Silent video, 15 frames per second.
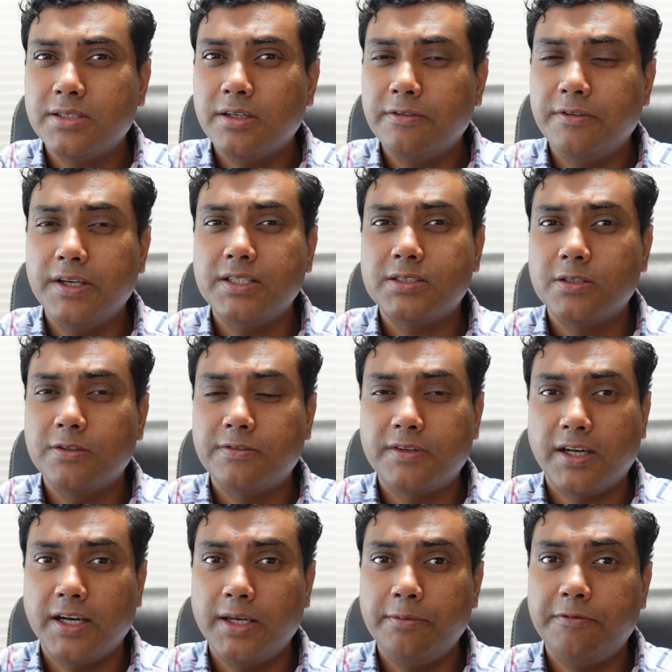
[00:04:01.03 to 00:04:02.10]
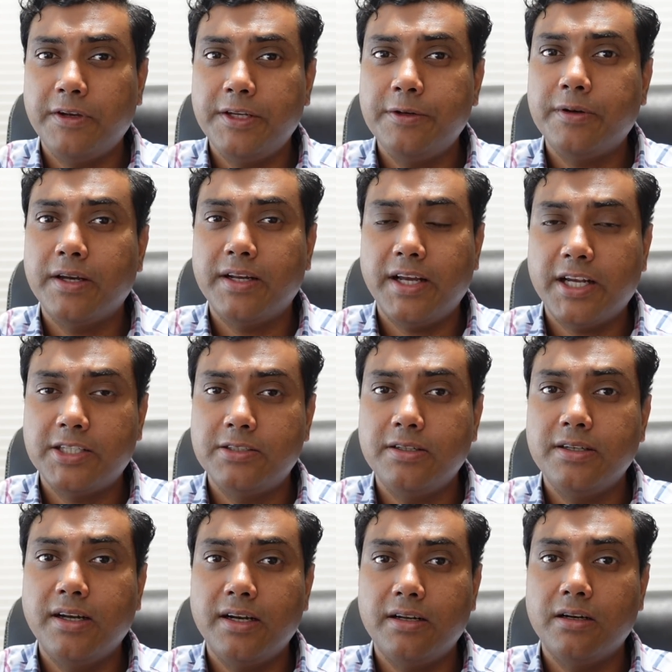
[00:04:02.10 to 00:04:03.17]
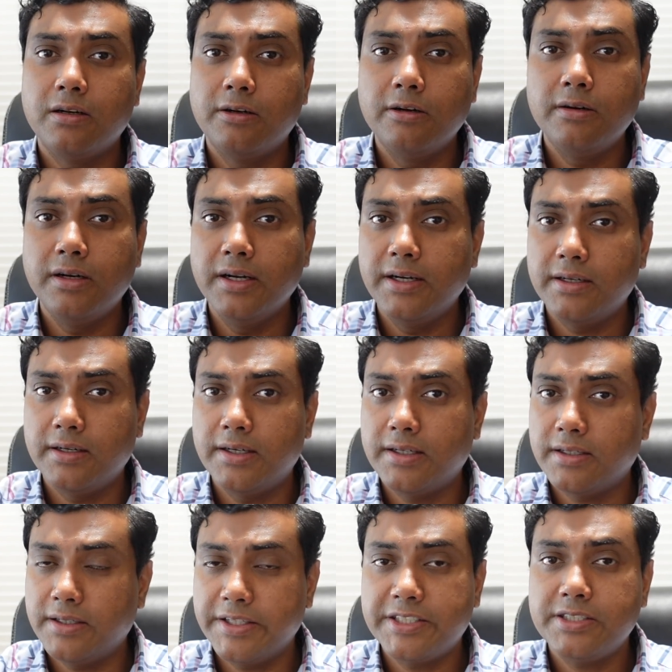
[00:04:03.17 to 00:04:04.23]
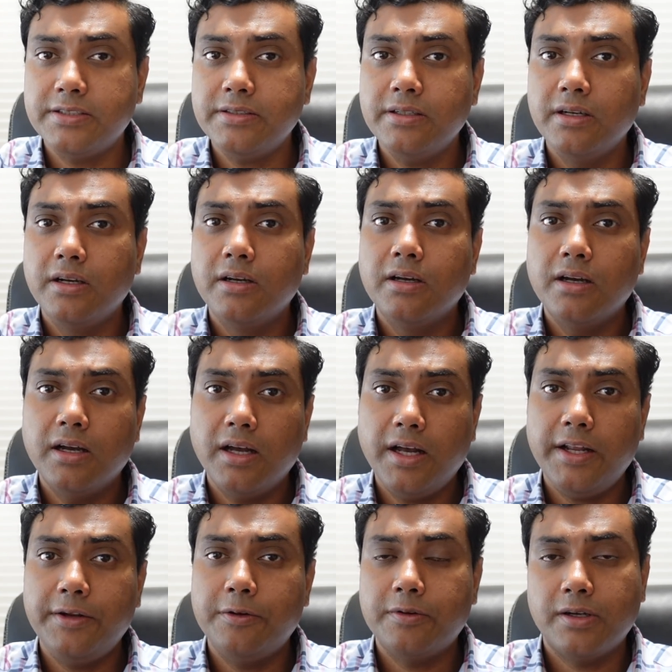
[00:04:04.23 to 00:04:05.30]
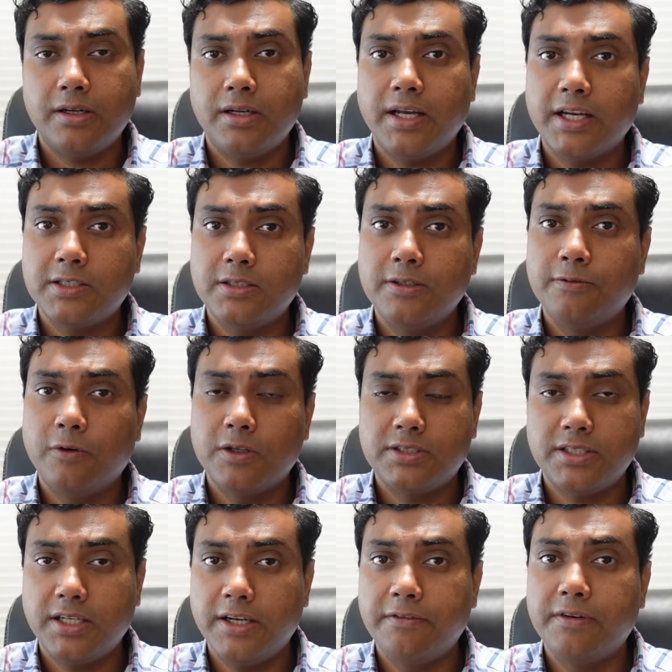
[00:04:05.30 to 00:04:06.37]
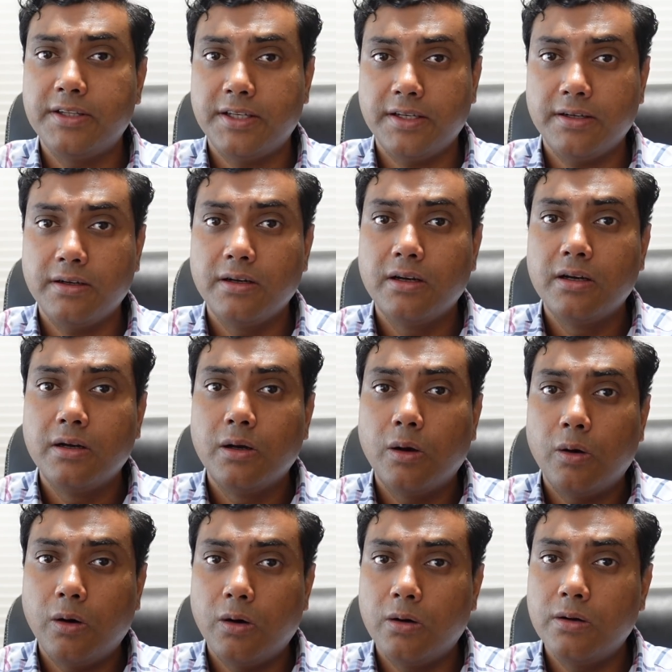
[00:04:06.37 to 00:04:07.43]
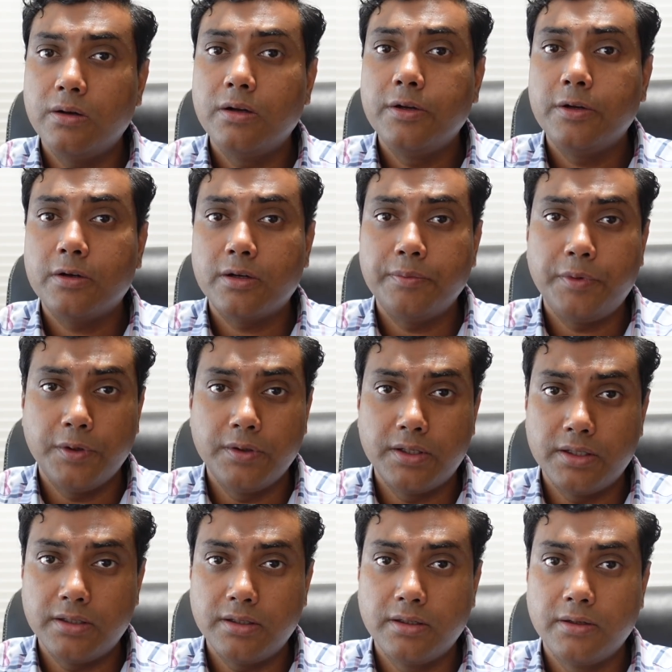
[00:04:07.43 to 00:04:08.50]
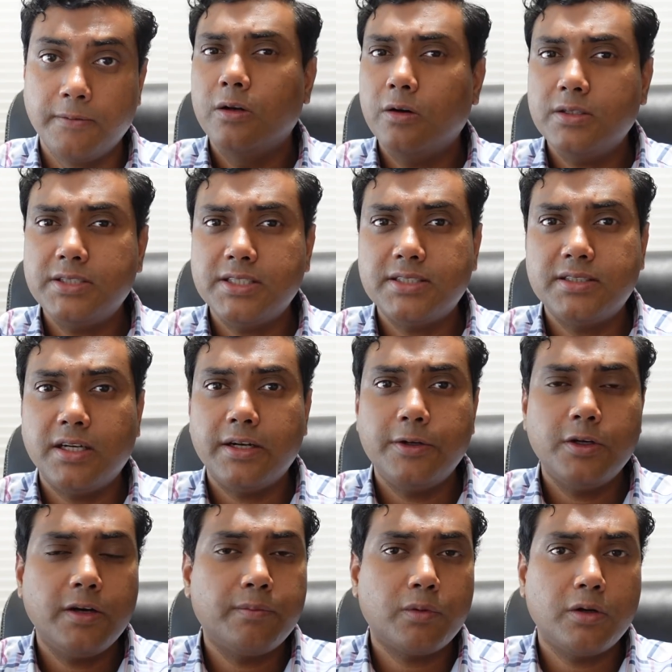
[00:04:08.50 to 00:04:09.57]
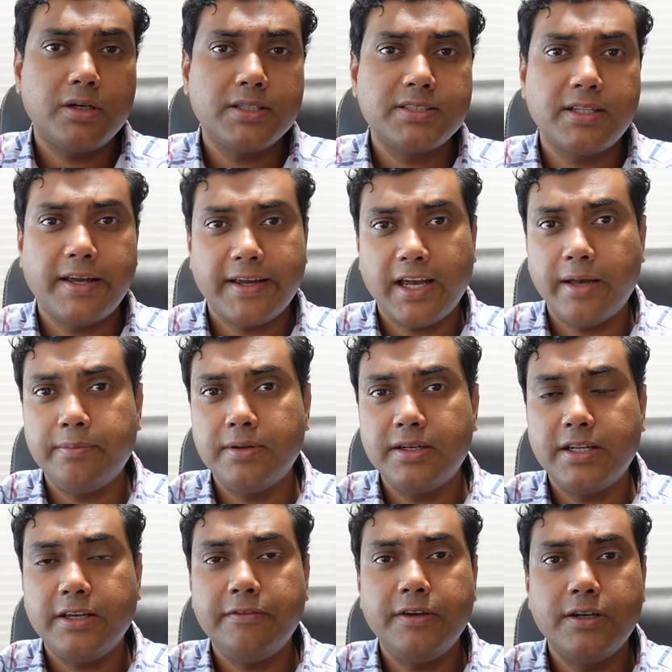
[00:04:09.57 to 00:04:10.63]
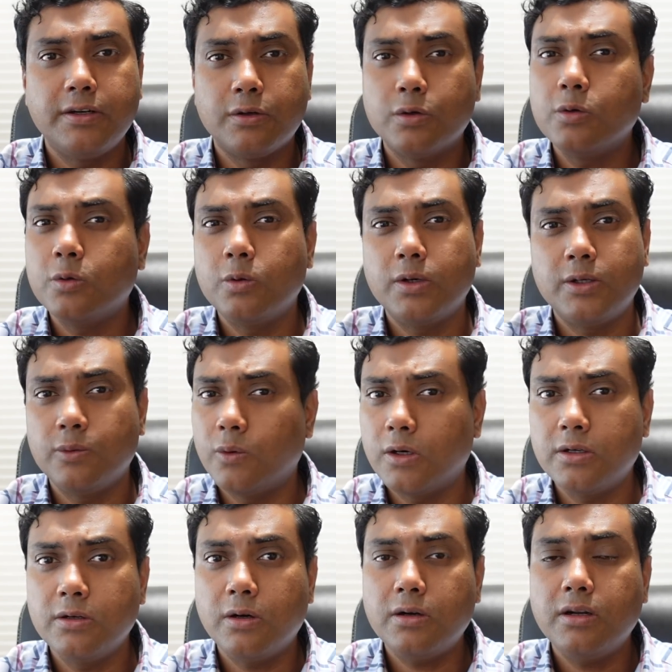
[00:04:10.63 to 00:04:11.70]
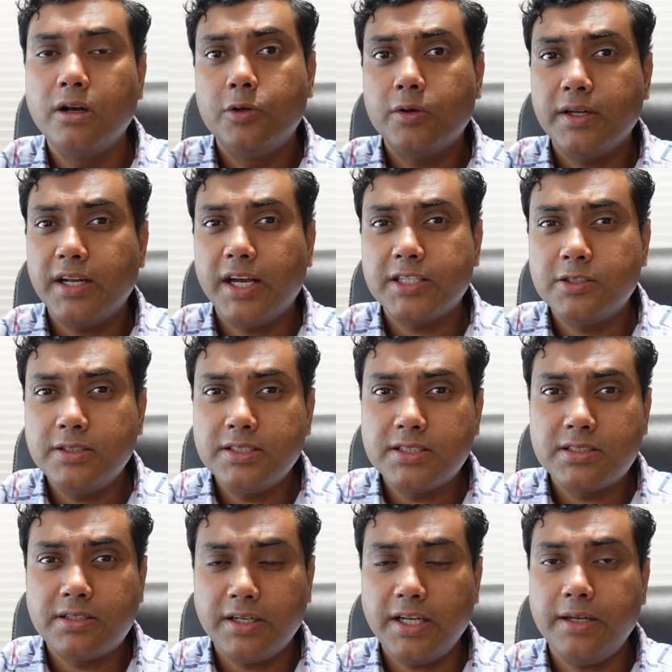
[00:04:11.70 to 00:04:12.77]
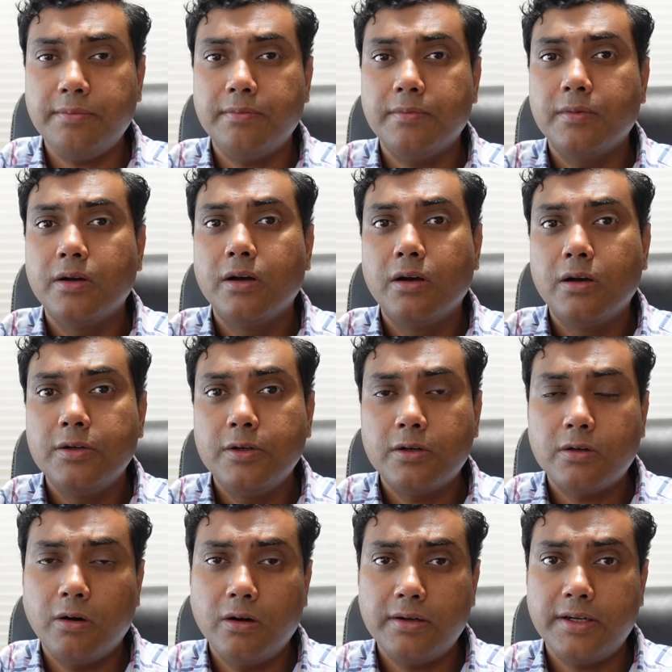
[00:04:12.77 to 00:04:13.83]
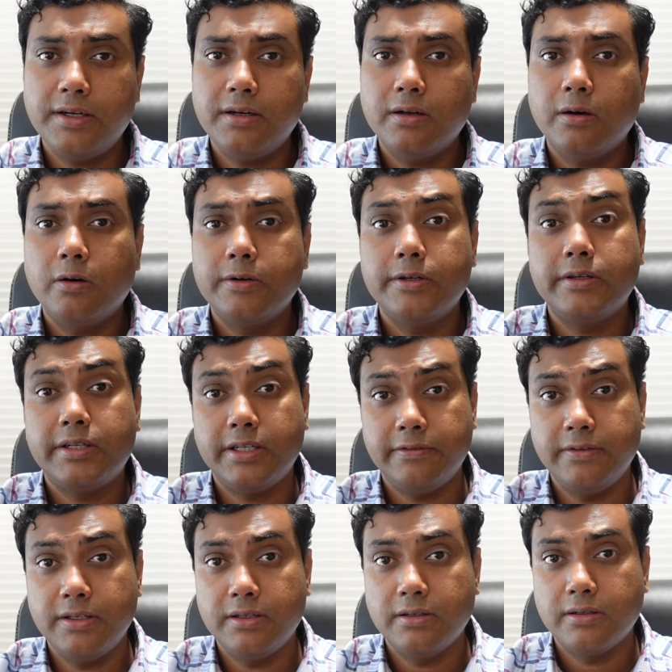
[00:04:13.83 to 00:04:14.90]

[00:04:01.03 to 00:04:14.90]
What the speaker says: a waste of time when you can actually get a good internet connection and you can actually watch everything on your computer. Not just that, you have products like Apple TV, Roku and whatnot. You can actually stream your content on your TV.